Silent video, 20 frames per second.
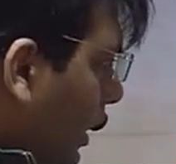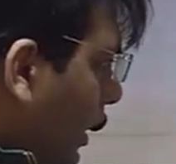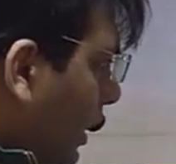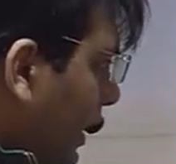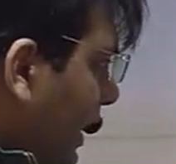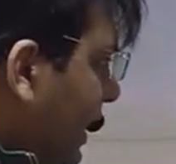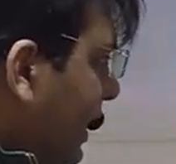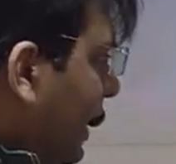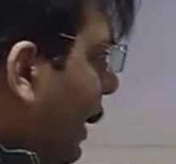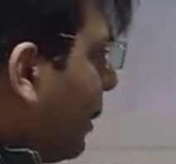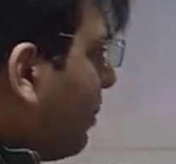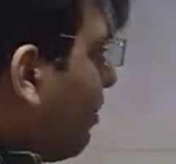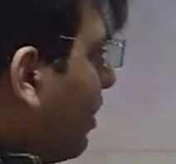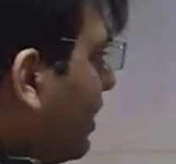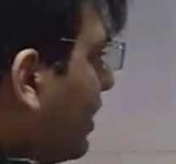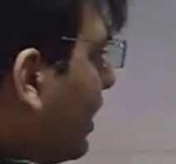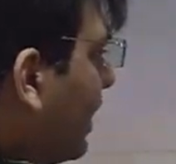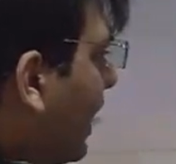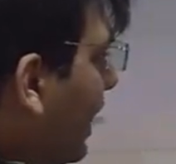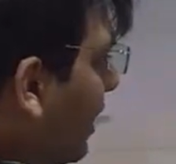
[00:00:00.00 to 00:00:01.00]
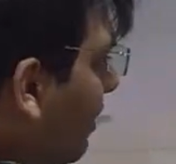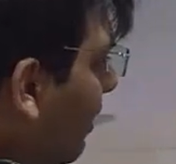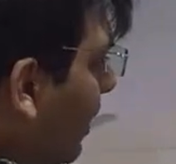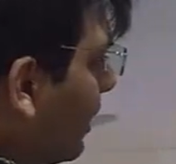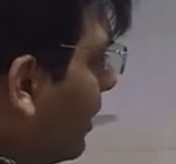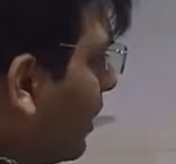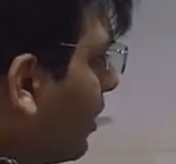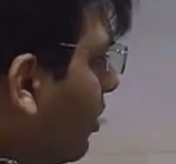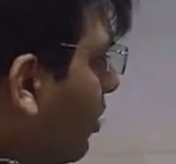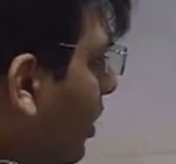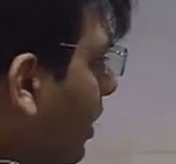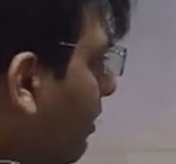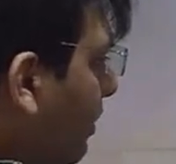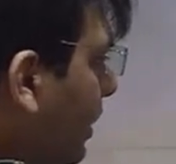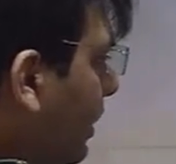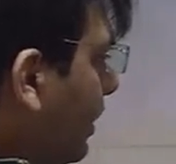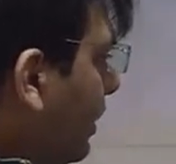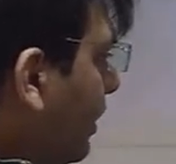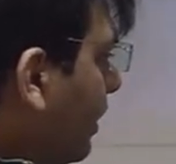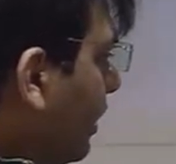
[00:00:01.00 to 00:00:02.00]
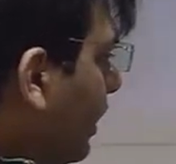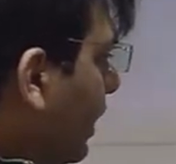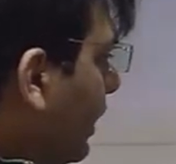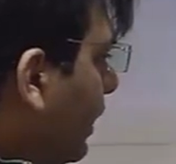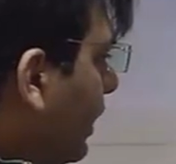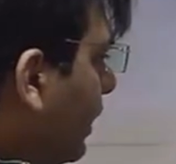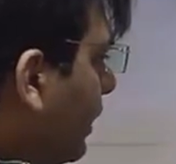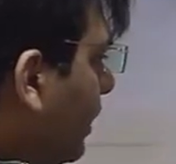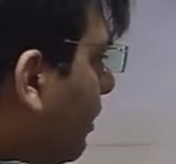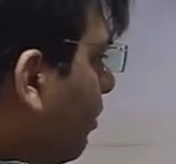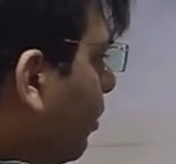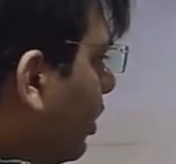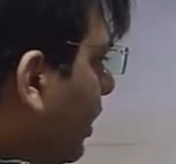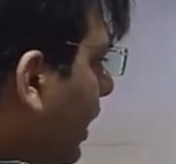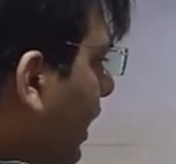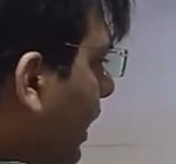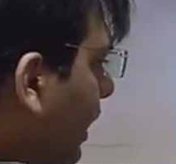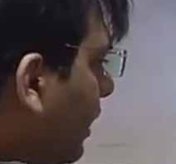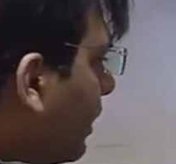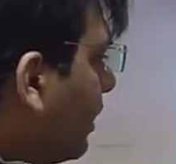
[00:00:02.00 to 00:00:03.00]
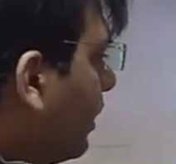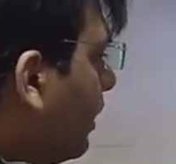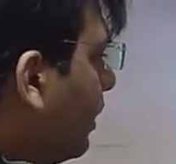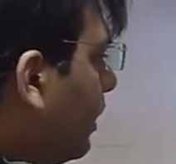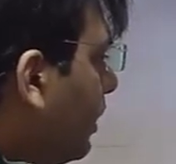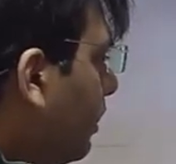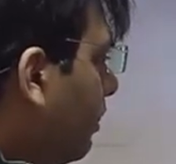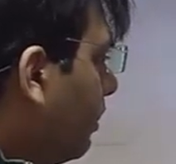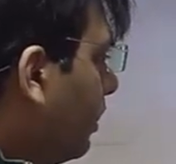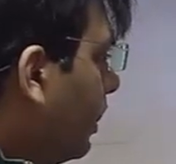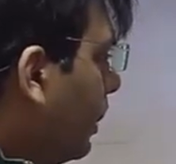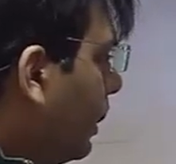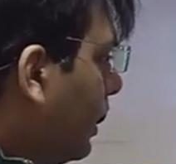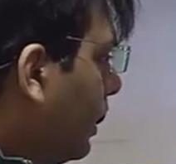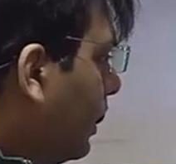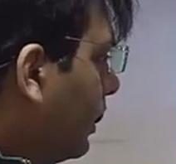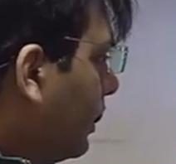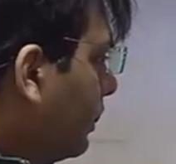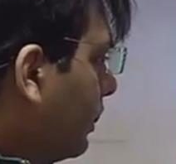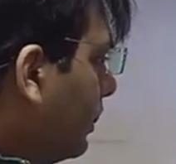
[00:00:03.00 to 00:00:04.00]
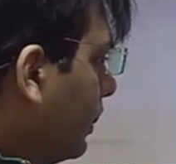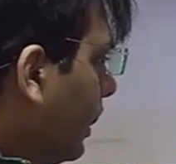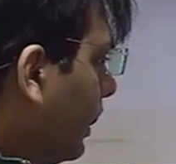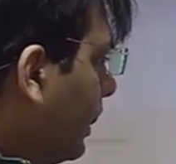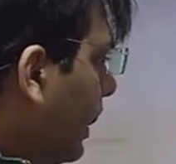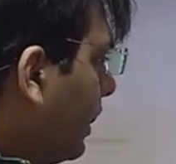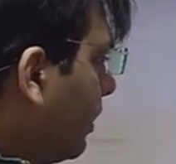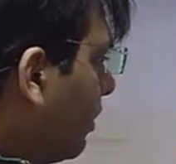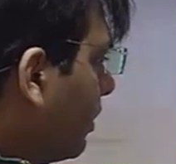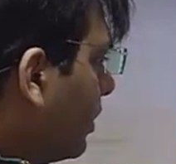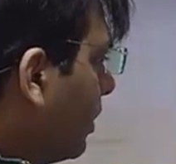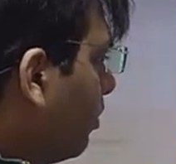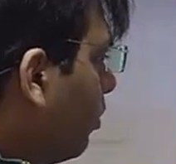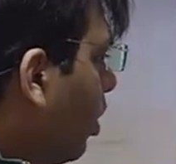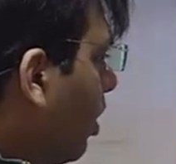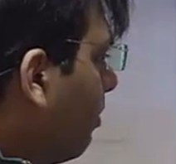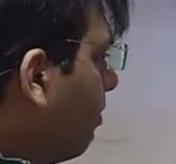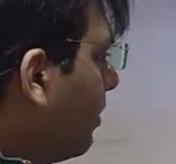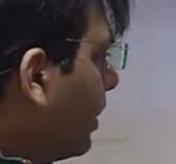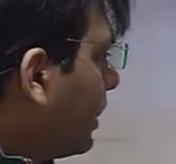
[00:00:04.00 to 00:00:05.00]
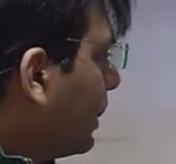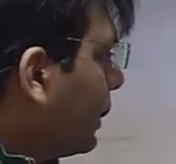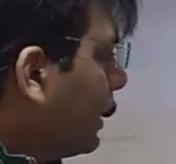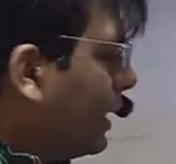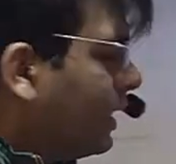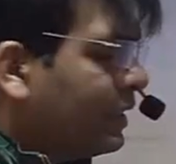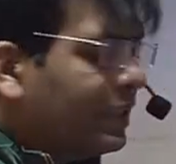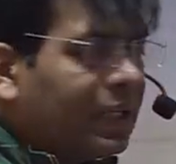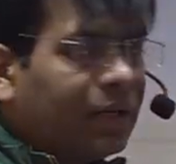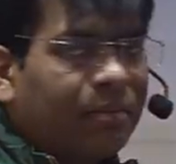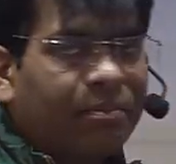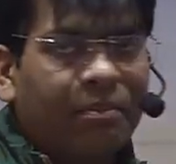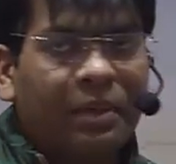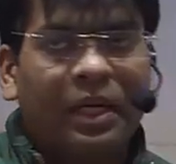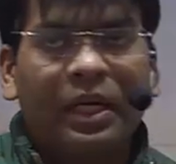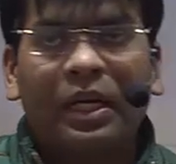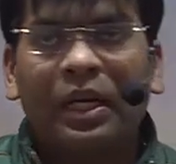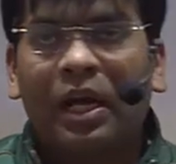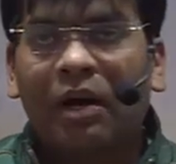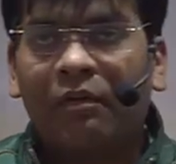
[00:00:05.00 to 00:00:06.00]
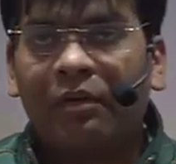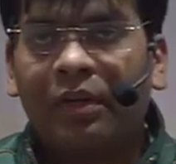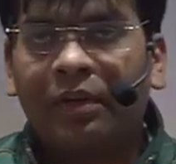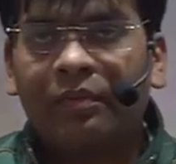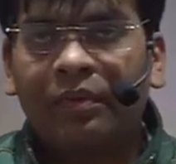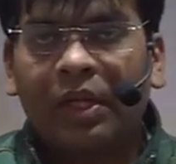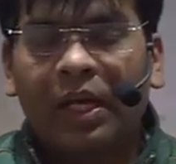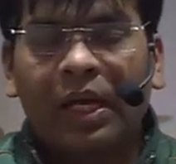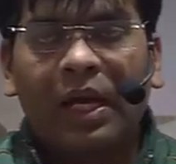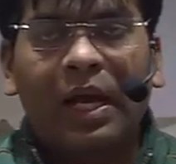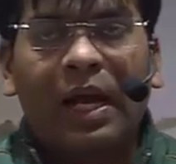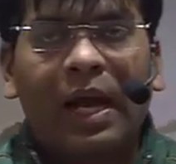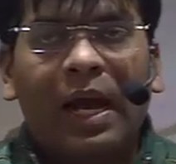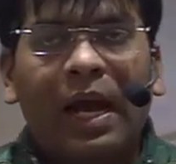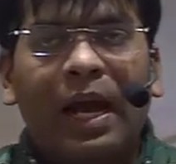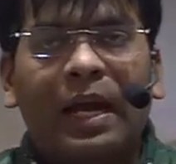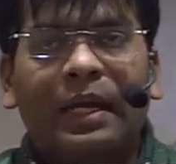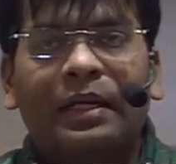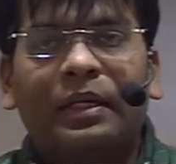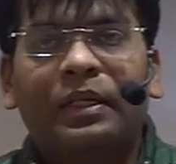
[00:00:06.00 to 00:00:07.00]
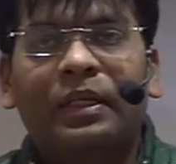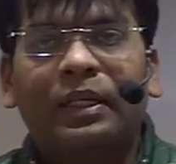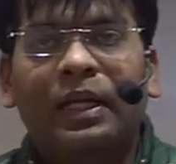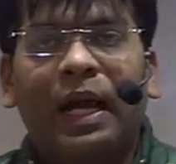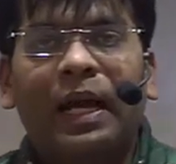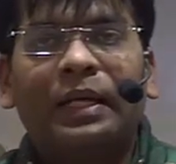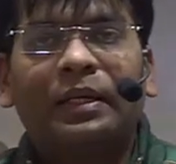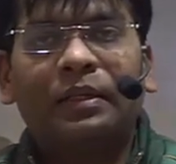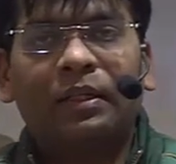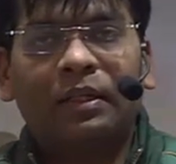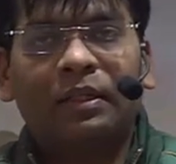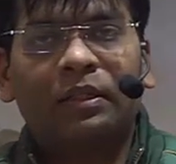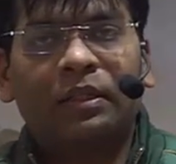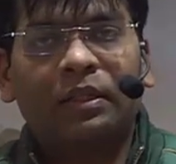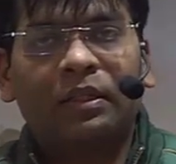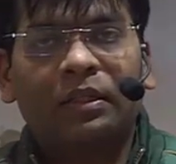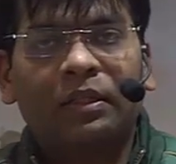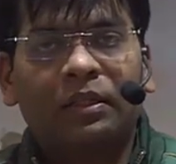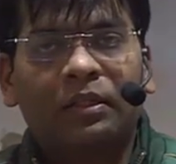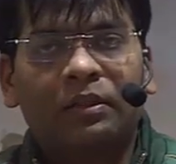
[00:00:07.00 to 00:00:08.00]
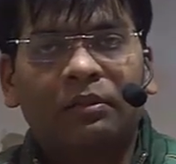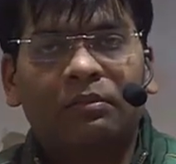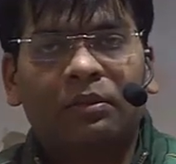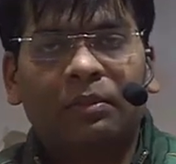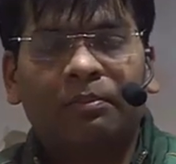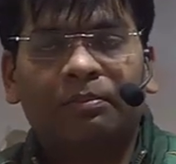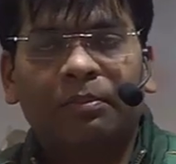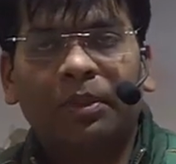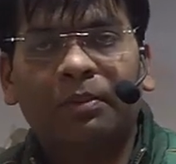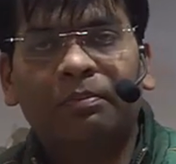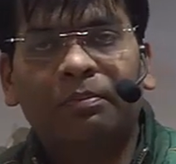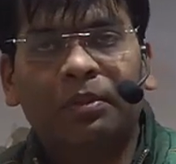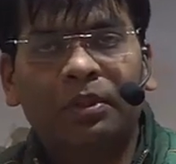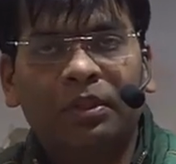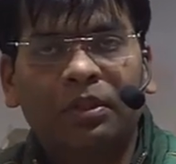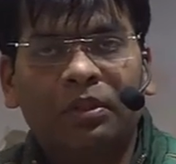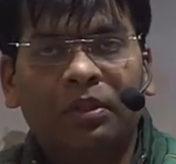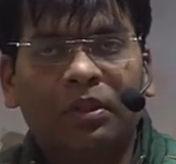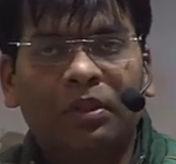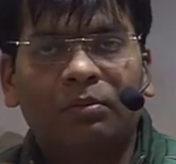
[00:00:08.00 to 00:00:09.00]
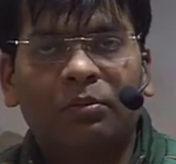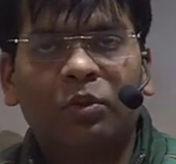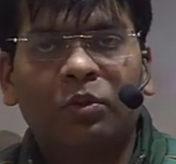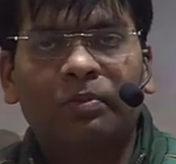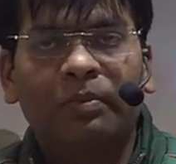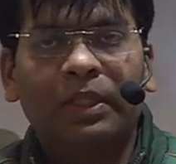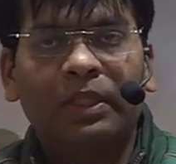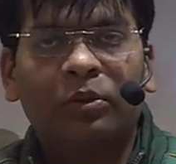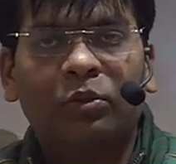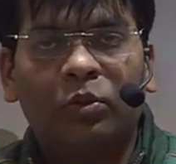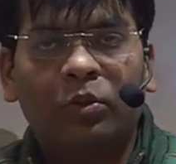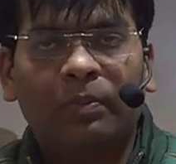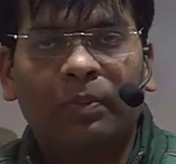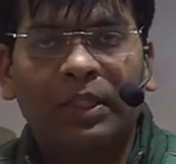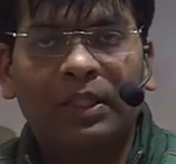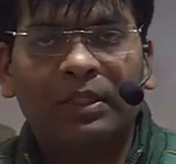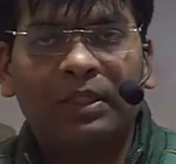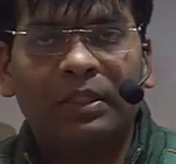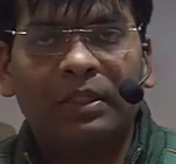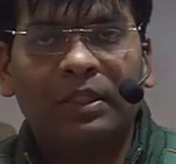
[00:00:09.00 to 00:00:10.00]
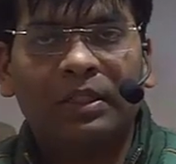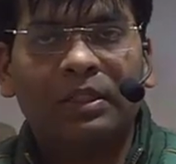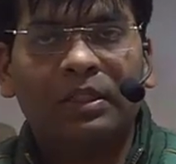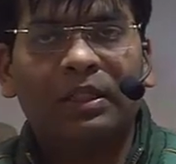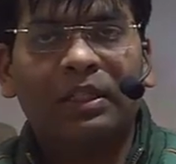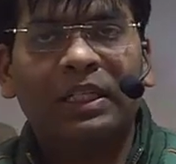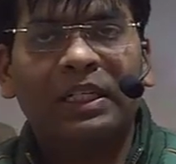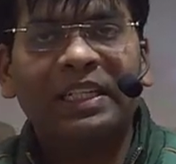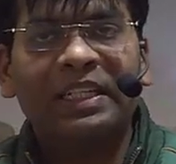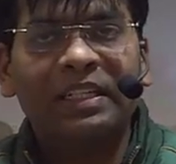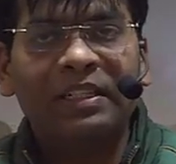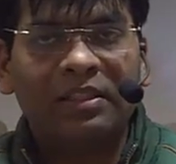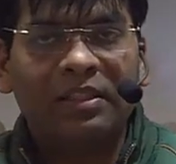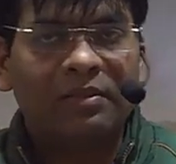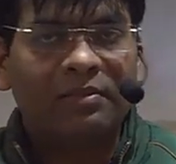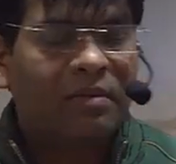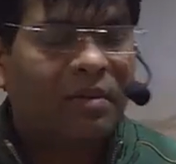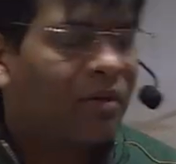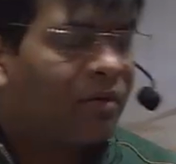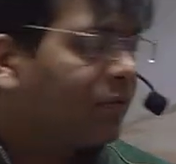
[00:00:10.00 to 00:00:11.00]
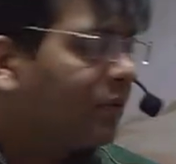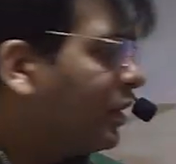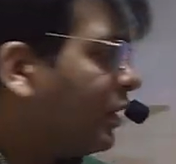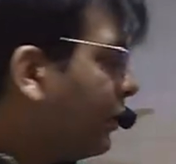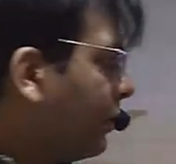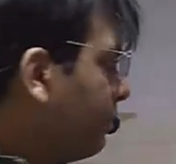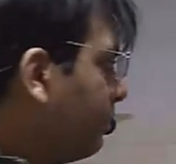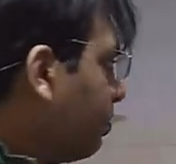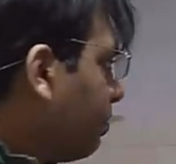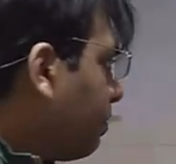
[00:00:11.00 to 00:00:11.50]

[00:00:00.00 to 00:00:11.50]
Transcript: Iran was led by the government under the monarch that was the Muhammad Reza Pahlavi, and later the people movement took place under the leadership of the